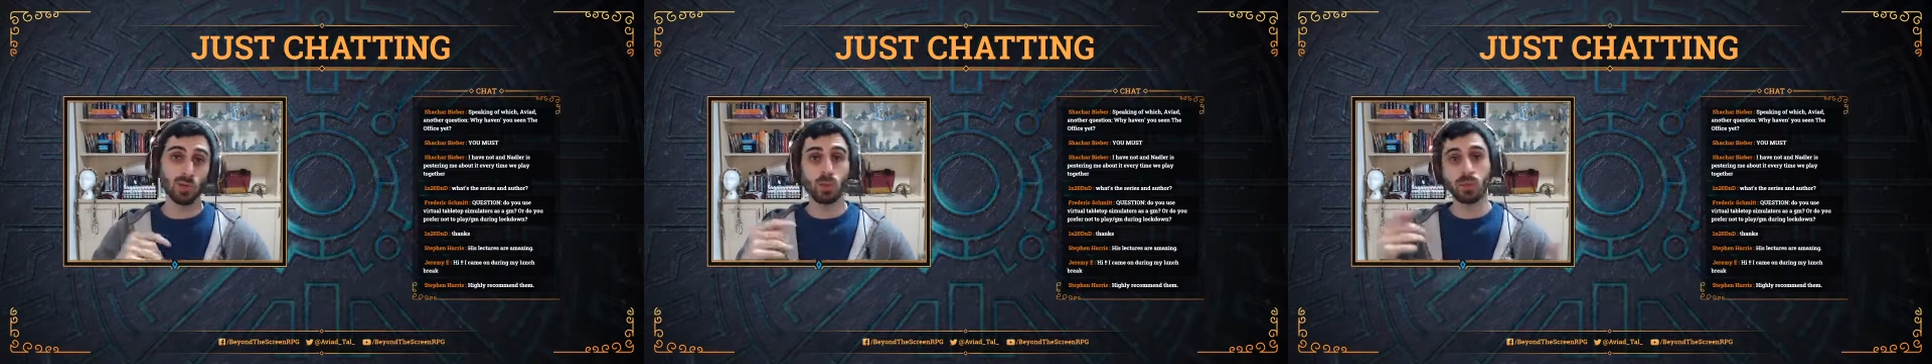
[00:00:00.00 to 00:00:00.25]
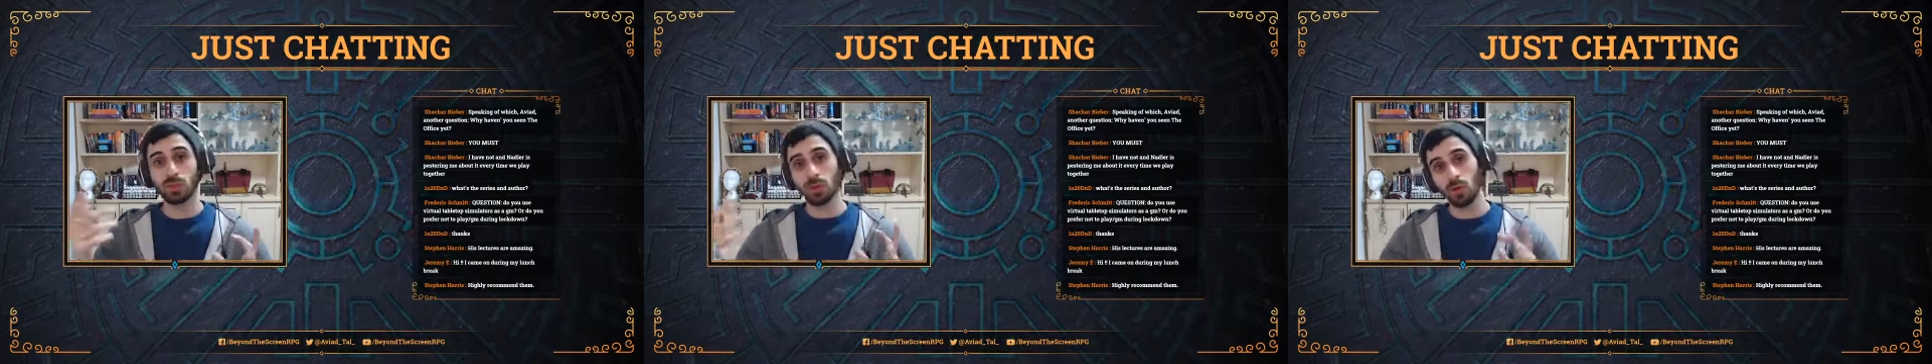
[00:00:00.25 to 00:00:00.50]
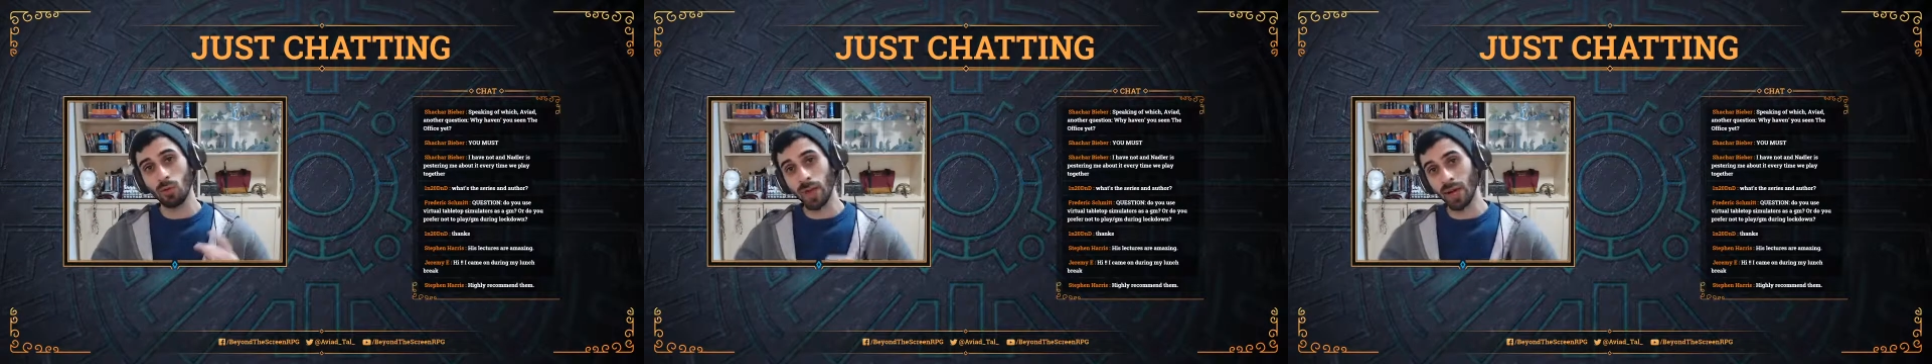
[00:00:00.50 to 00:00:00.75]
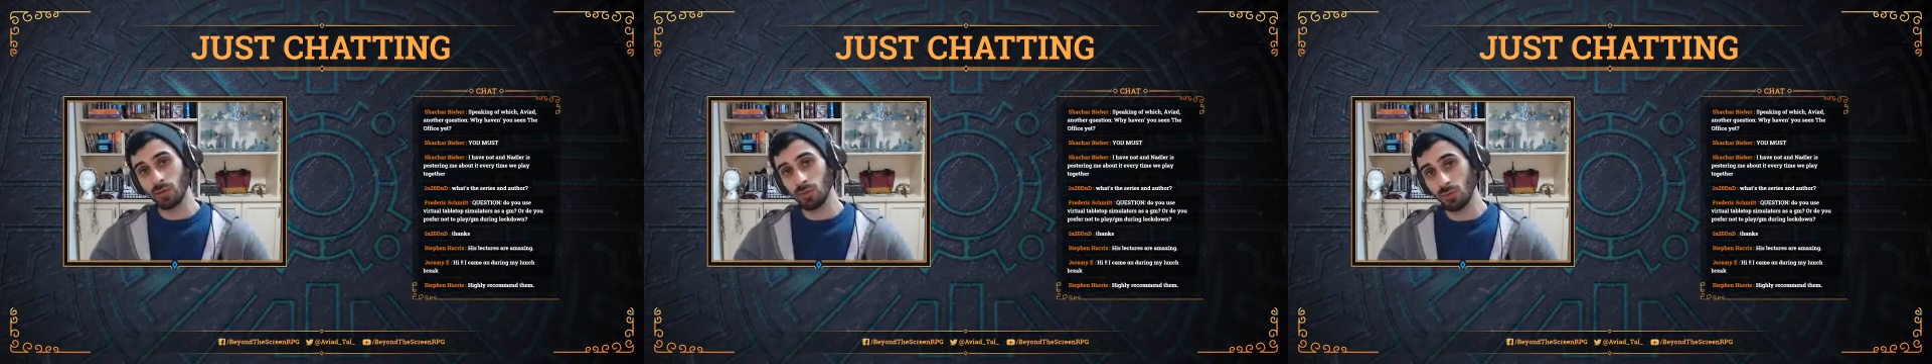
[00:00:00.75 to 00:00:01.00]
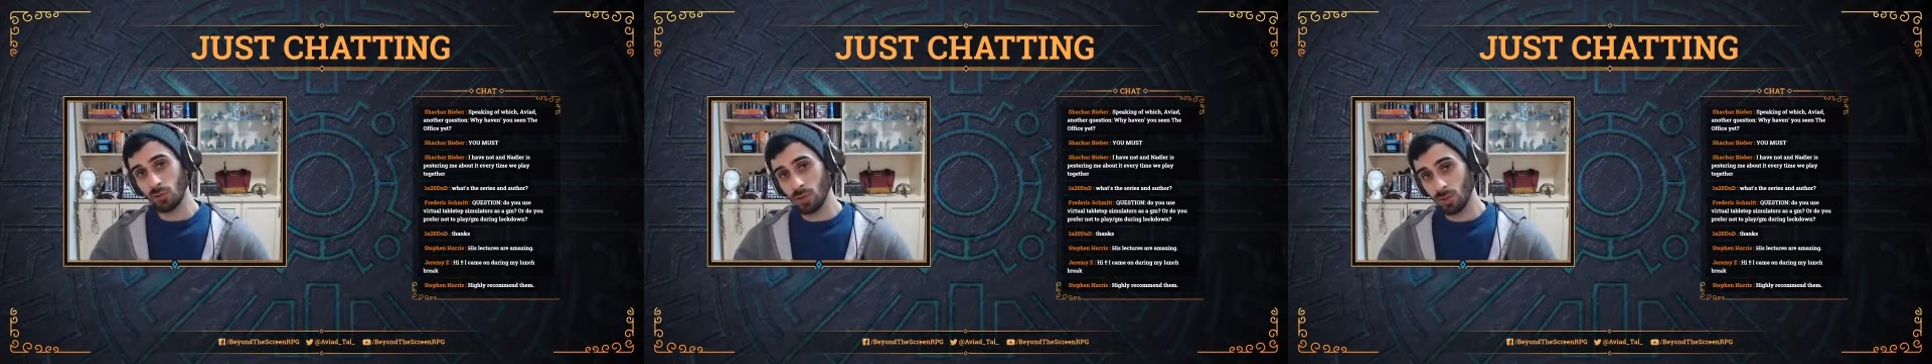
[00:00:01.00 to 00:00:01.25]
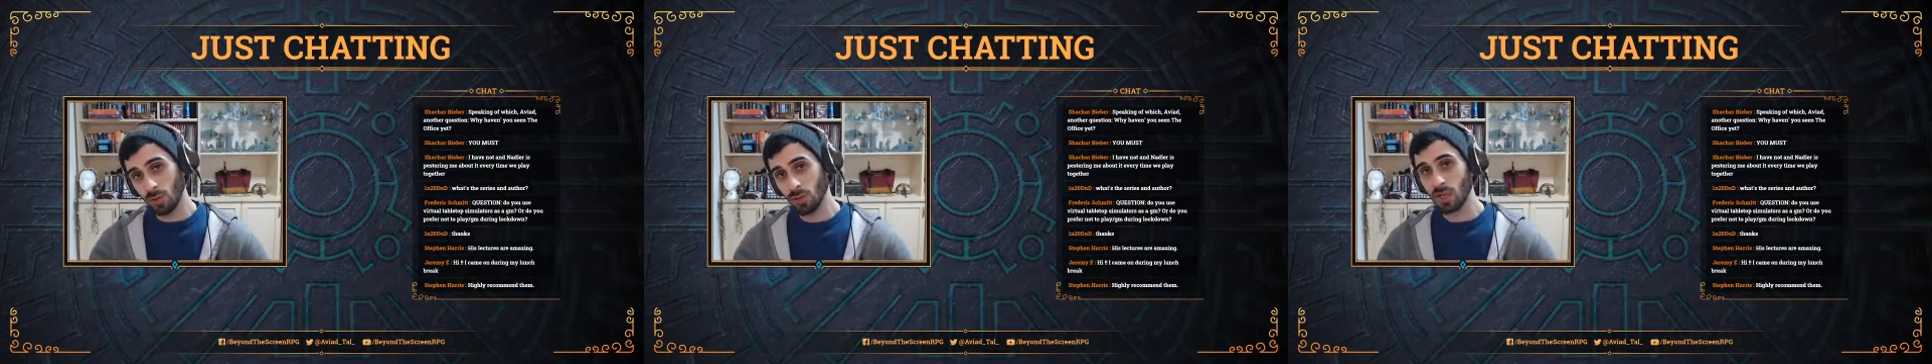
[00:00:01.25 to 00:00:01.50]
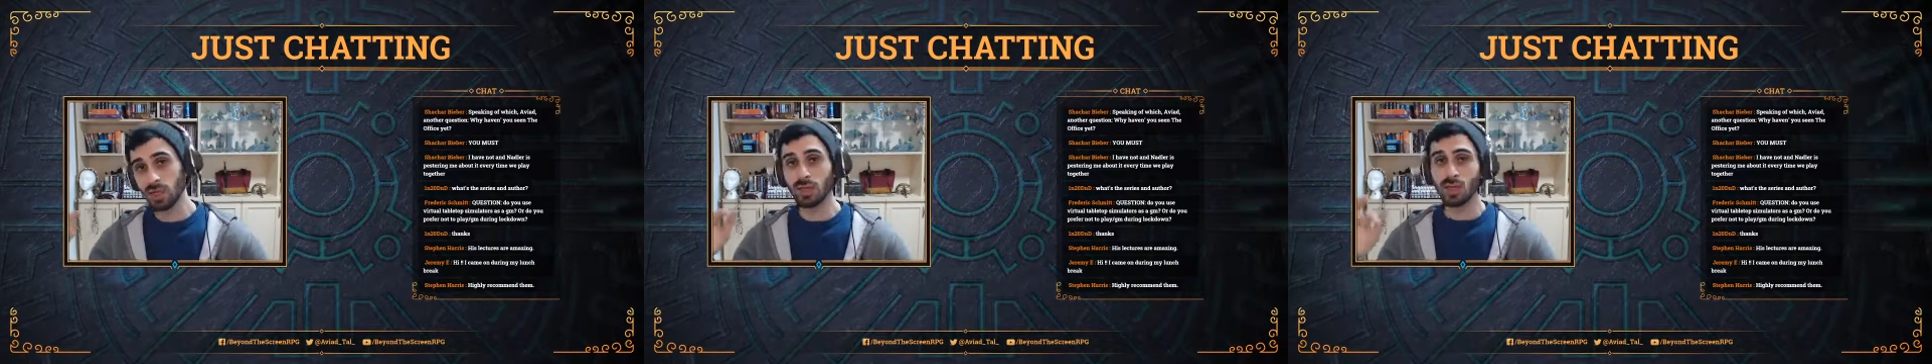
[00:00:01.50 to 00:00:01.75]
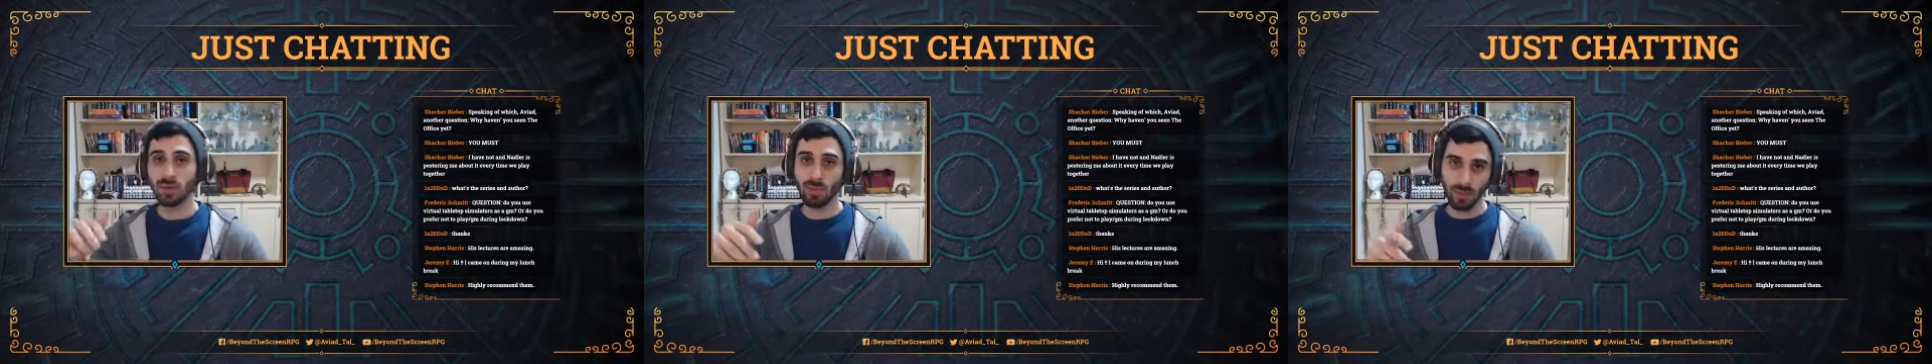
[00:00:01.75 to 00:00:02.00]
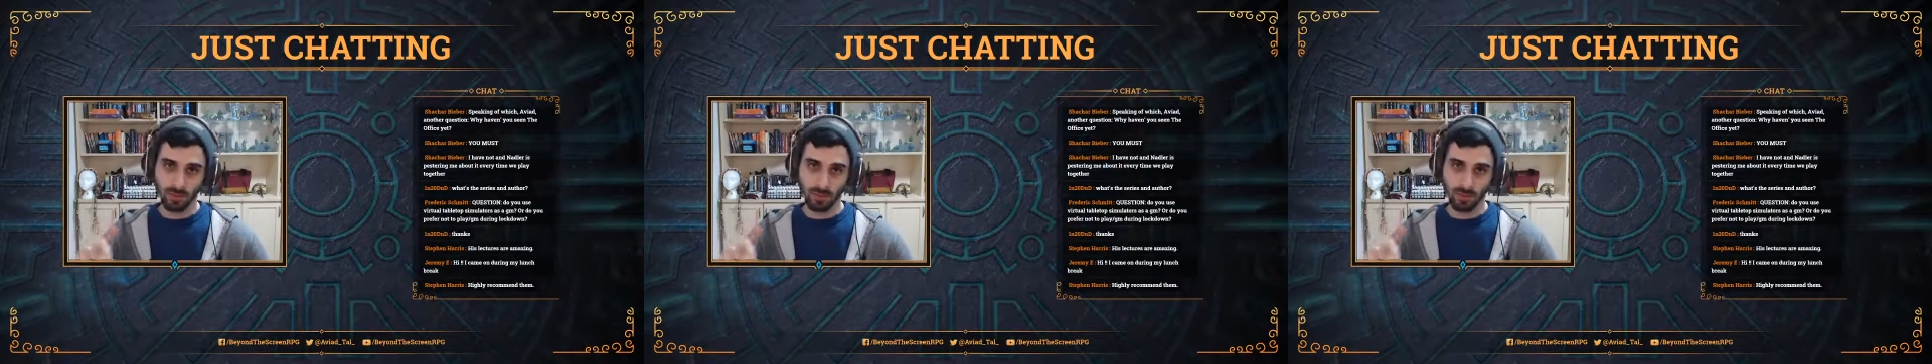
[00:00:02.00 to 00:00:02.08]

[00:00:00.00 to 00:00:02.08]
We won't go back to online game.